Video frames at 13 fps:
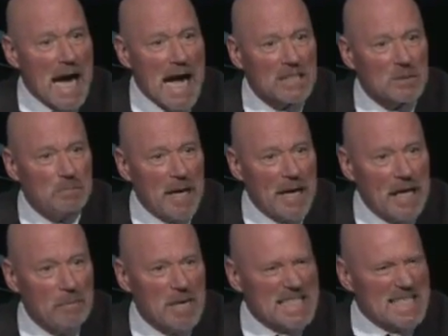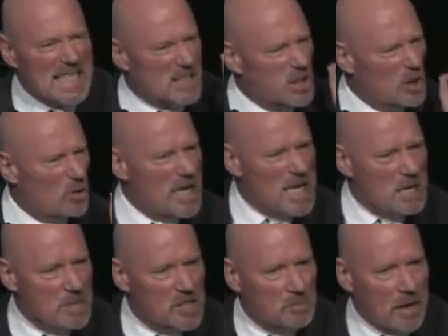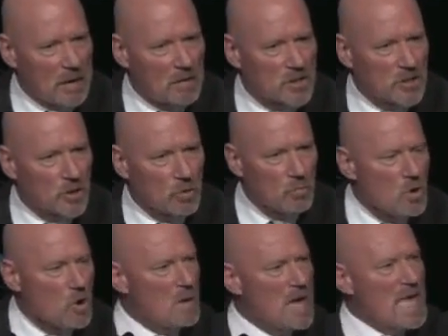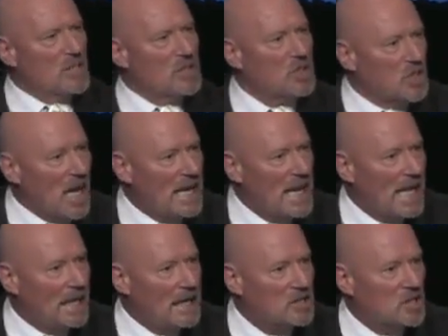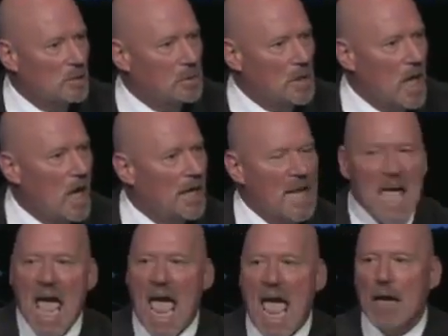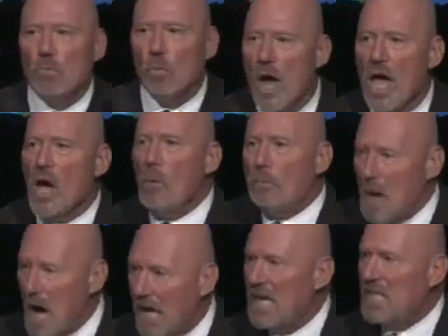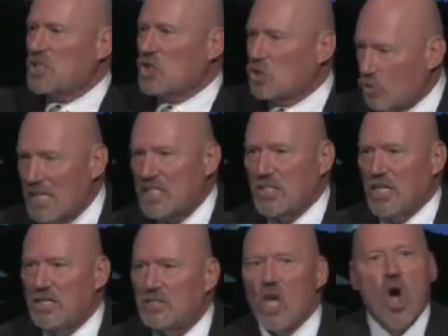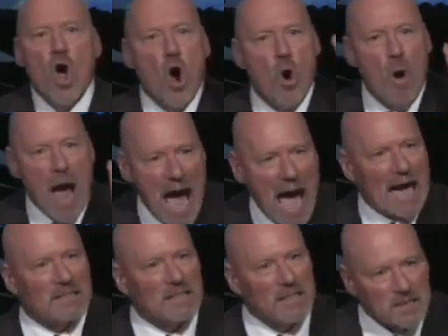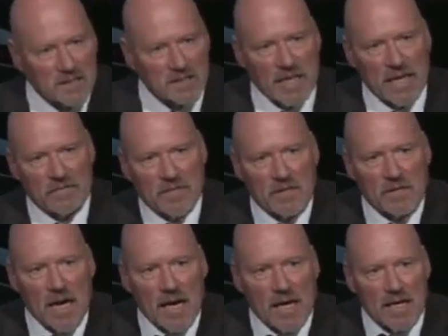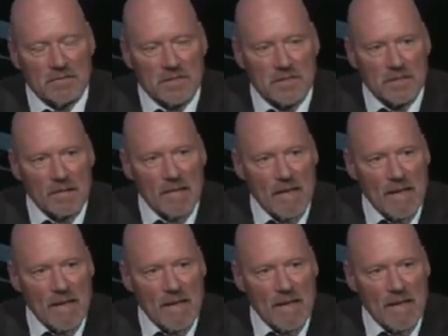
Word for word: God's babies, his little image bearers in the womb, shedding innocent blood, and will punish Christians who act to save their lives.